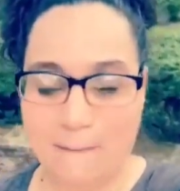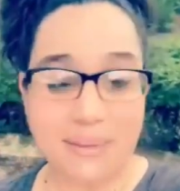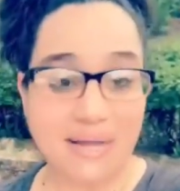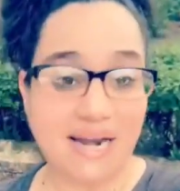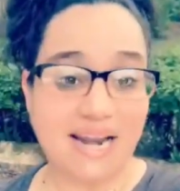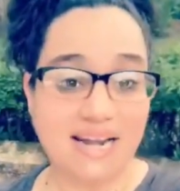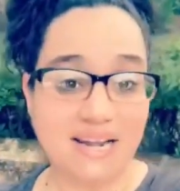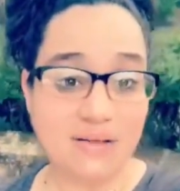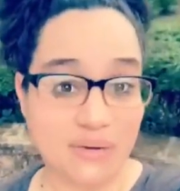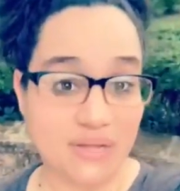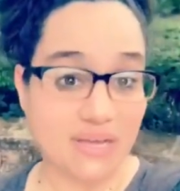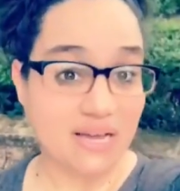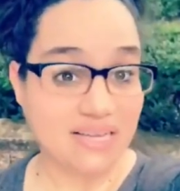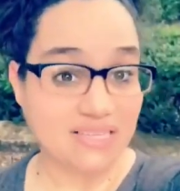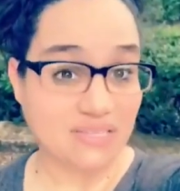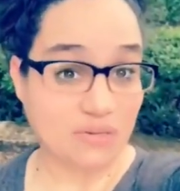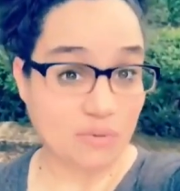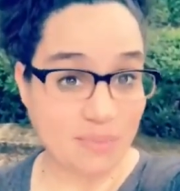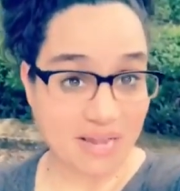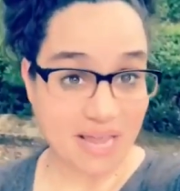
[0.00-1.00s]
But anyway, you
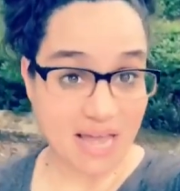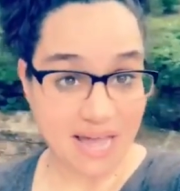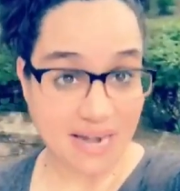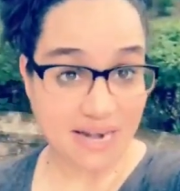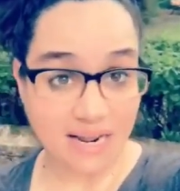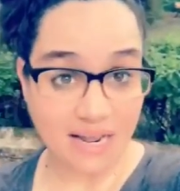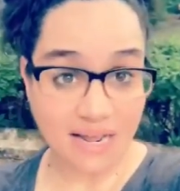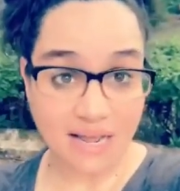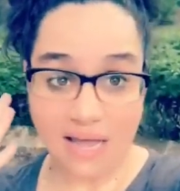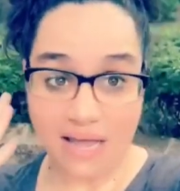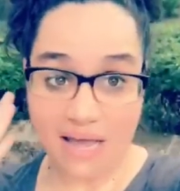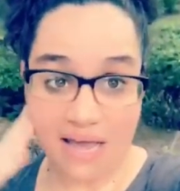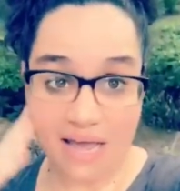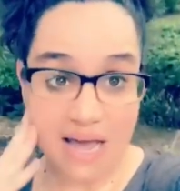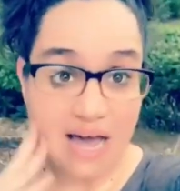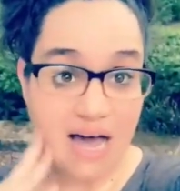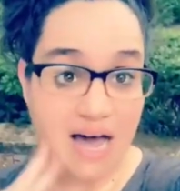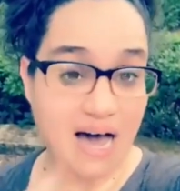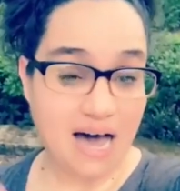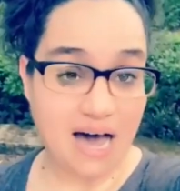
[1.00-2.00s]
guys, oh my God,
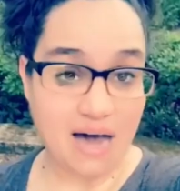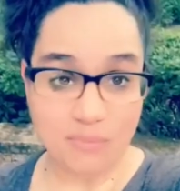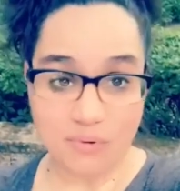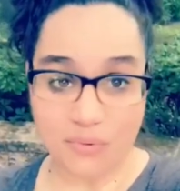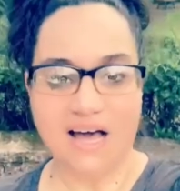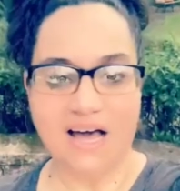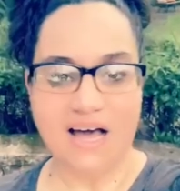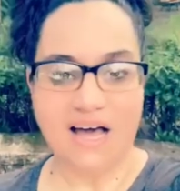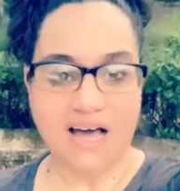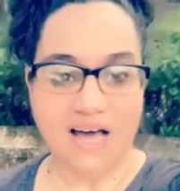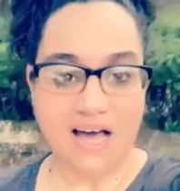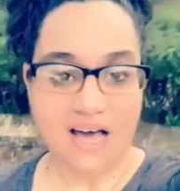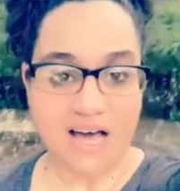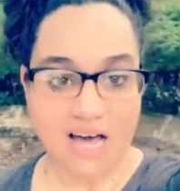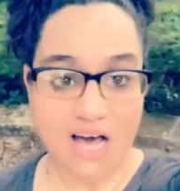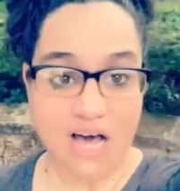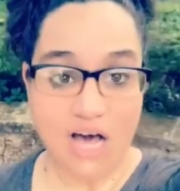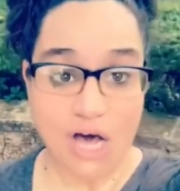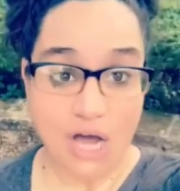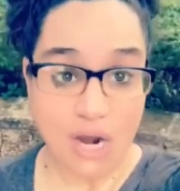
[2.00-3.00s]

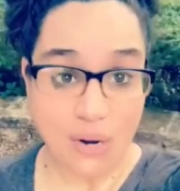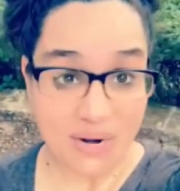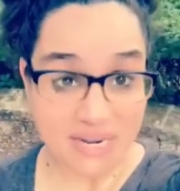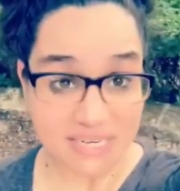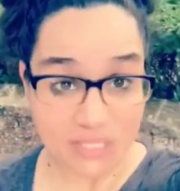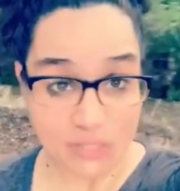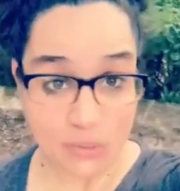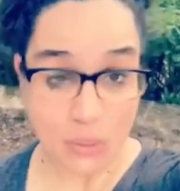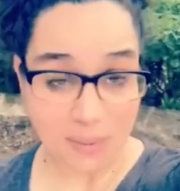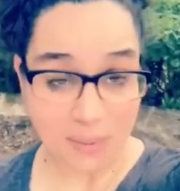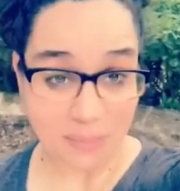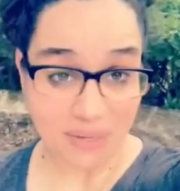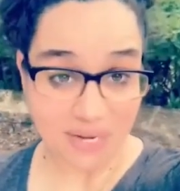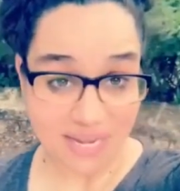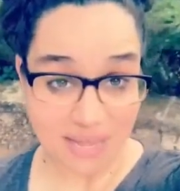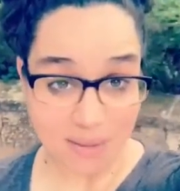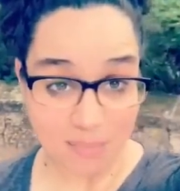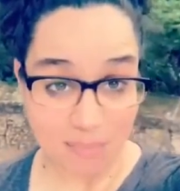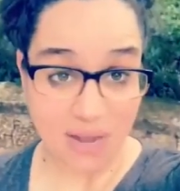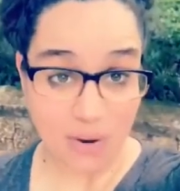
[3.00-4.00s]
all right, so I'm
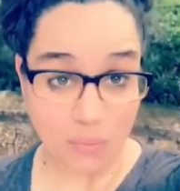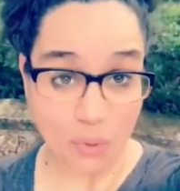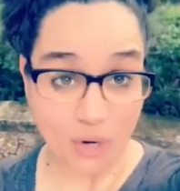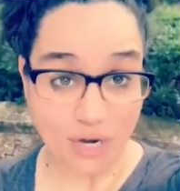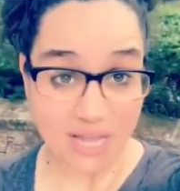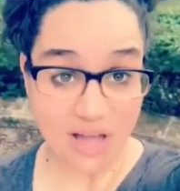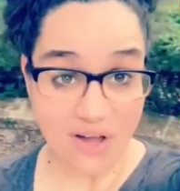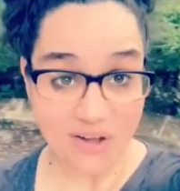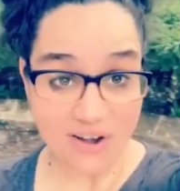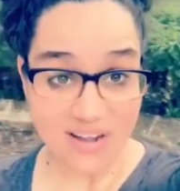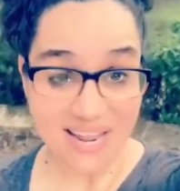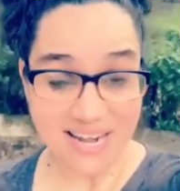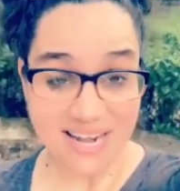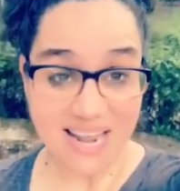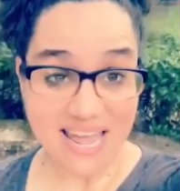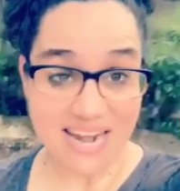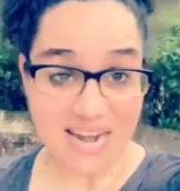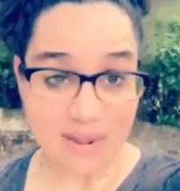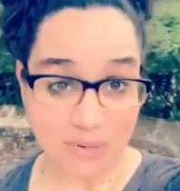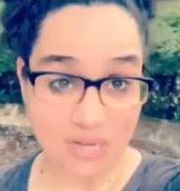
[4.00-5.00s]
gonna get my workout in
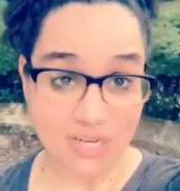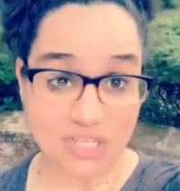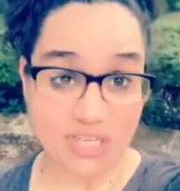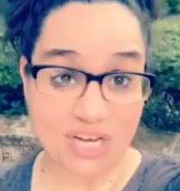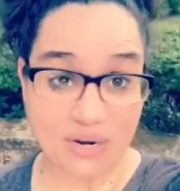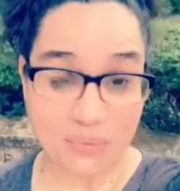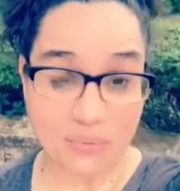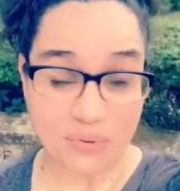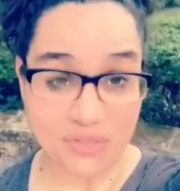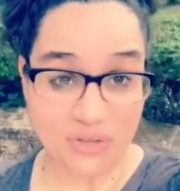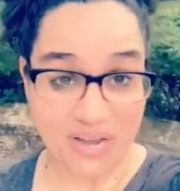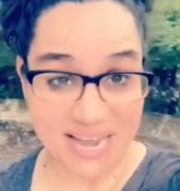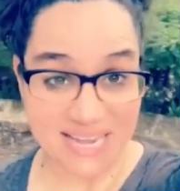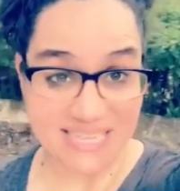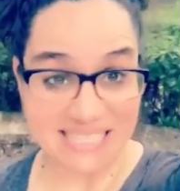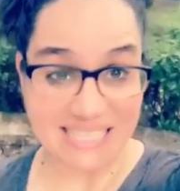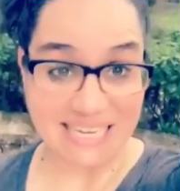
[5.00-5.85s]
and I'm gonna check with you guys